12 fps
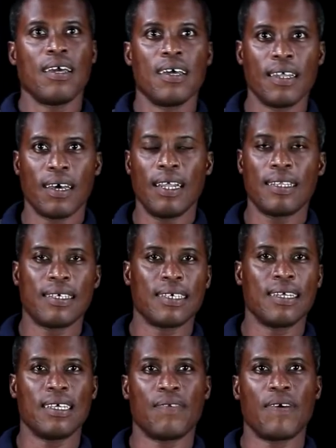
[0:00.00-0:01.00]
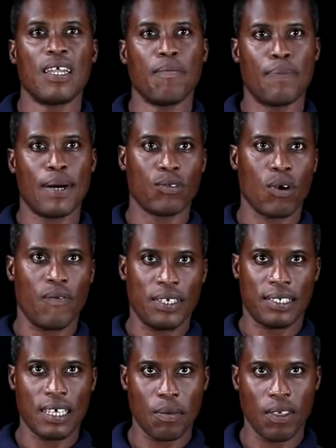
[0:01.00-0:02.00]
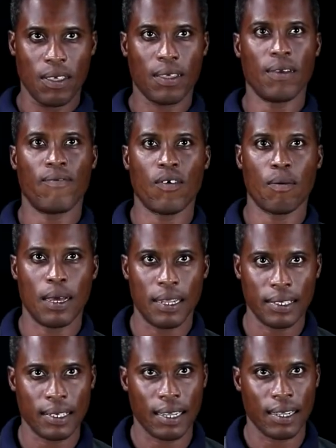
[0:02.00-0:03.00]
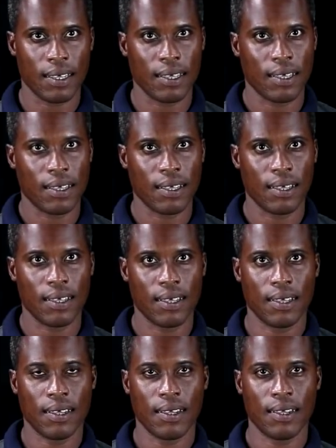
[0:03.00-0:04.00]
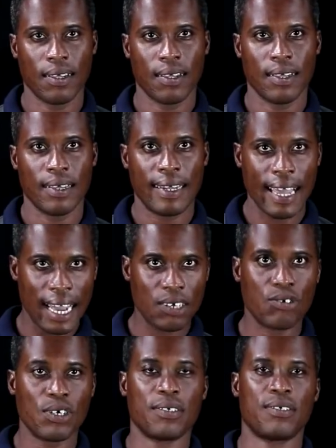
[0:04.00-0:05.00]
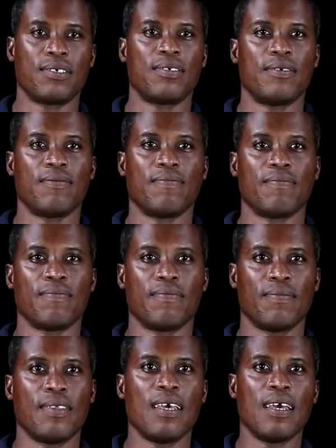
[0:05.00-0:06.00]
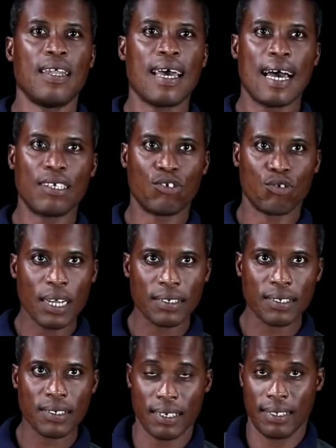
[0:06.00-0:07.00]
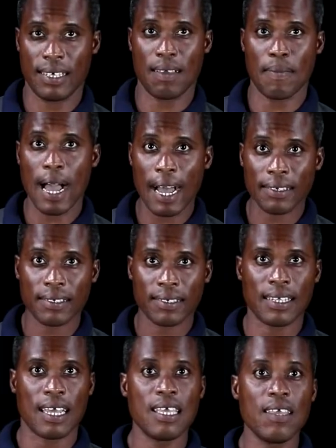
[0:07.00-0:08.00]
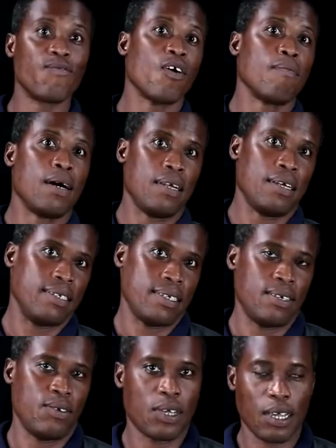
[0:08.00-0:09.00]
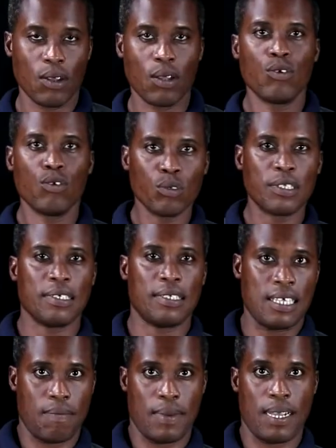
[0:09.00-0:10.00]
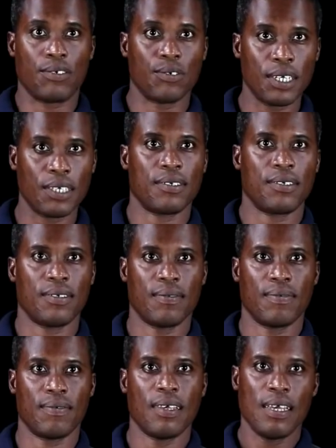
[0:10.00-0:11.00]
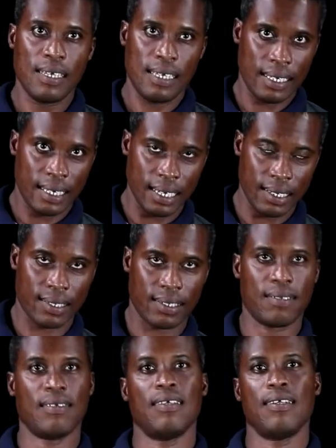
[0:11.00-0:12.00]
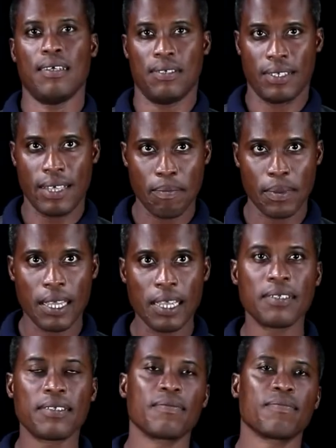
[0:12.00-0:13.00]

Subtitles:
Now let us identify the part of a semi-formal letter. The address. The address is the same as the informal letter. You can use the same address. The date, the same date.